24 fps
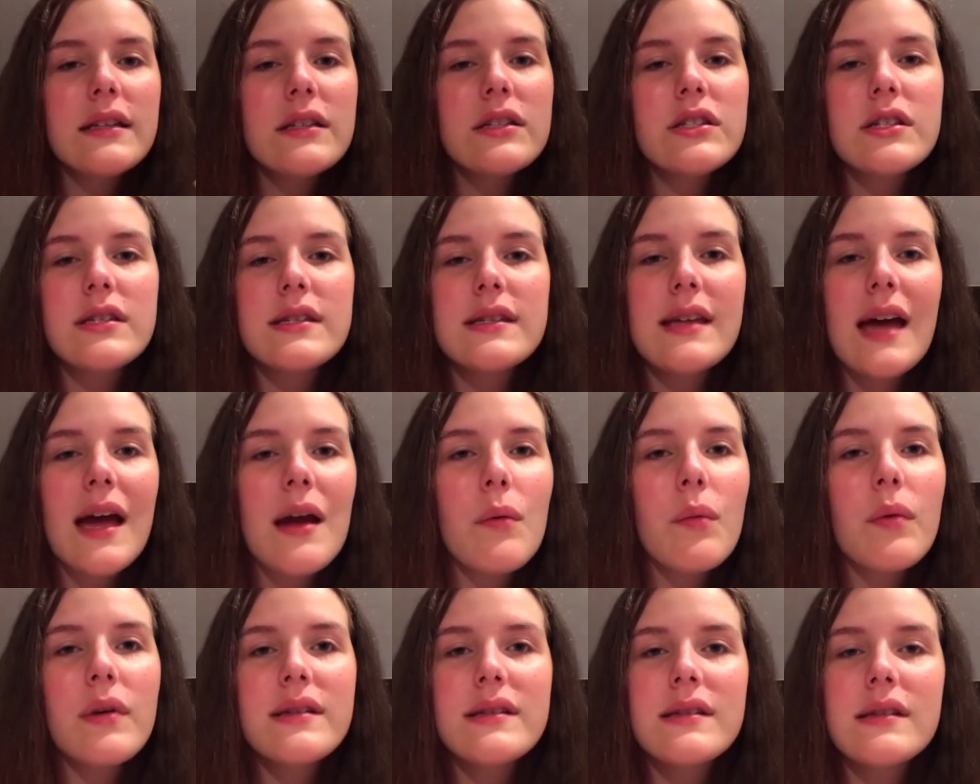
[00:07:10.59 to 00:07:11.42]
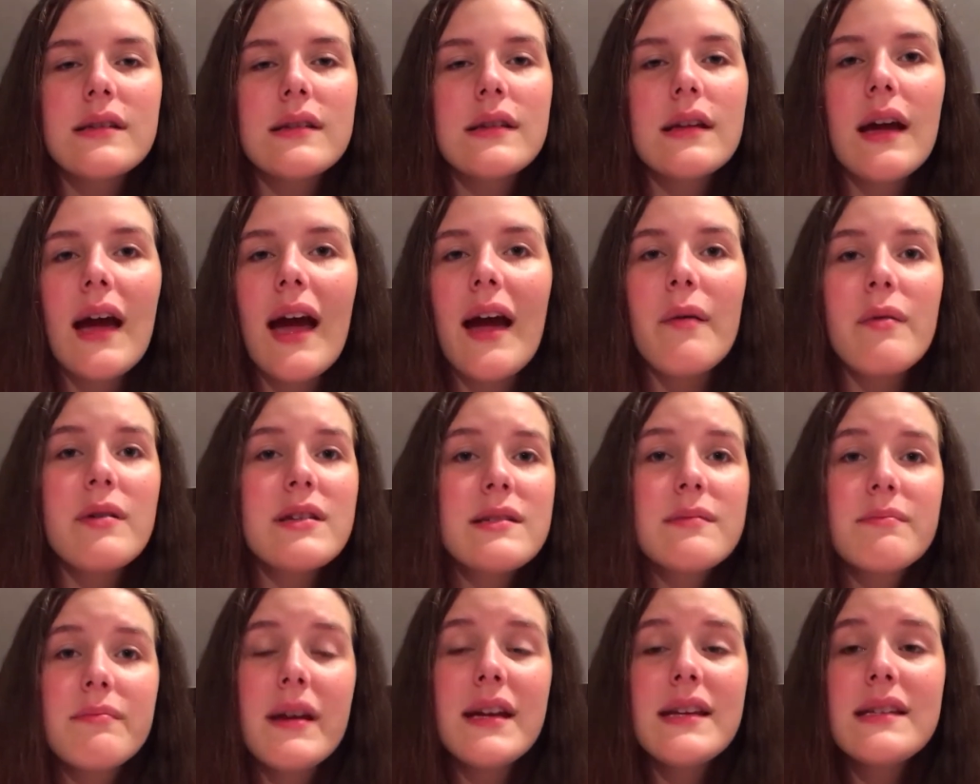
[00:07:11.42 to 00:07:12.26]
It just I wasn't I
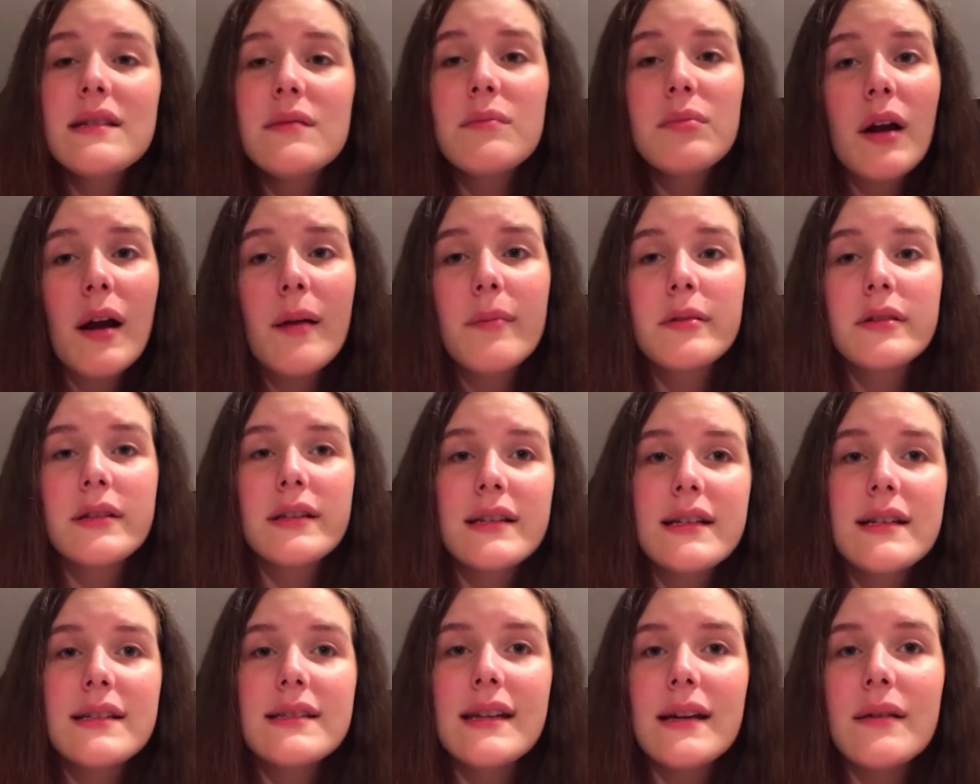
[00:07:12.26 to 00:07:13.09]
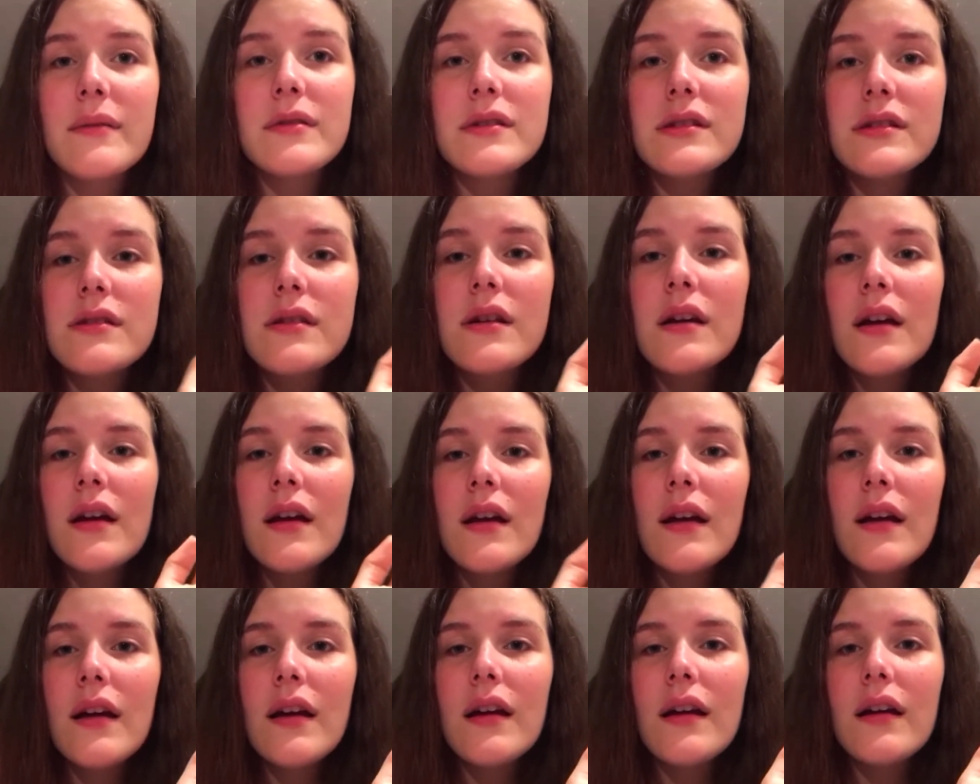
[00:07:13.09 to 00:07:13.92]
wasn't basing properly because I was
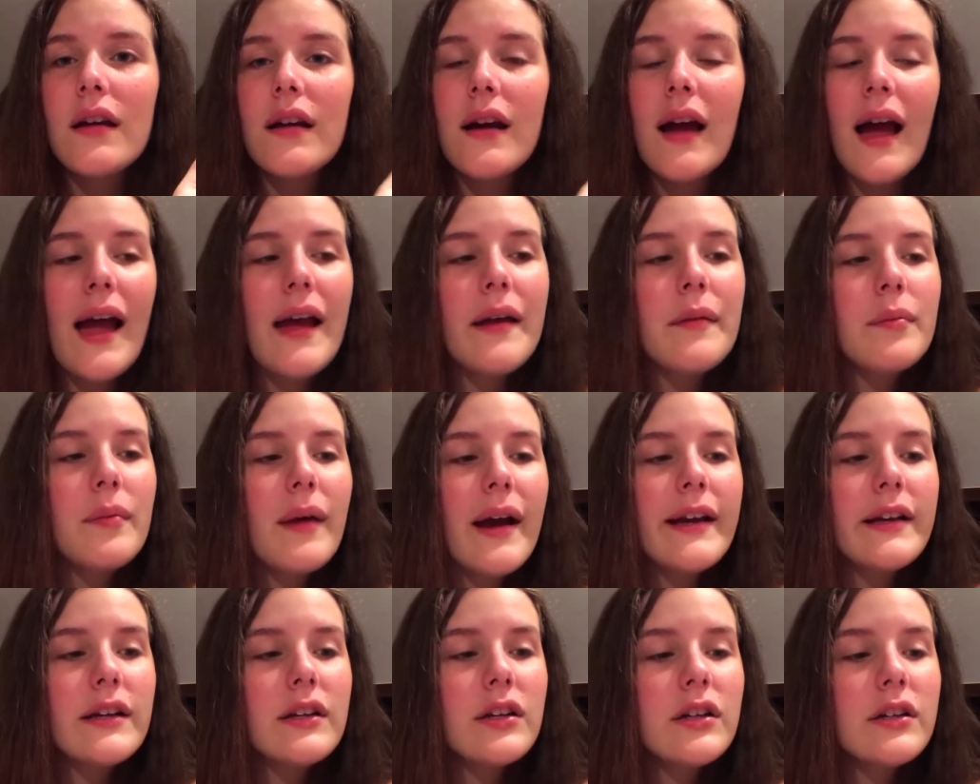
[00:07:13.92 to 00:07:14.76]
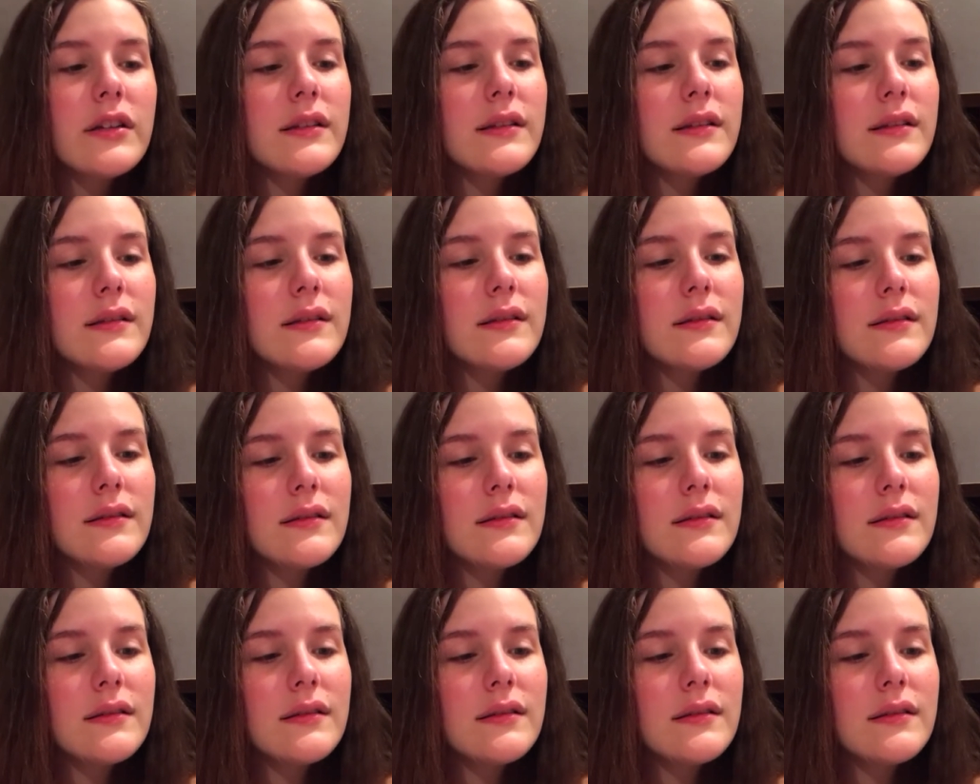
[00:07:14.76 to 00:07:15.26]
I I couldn't.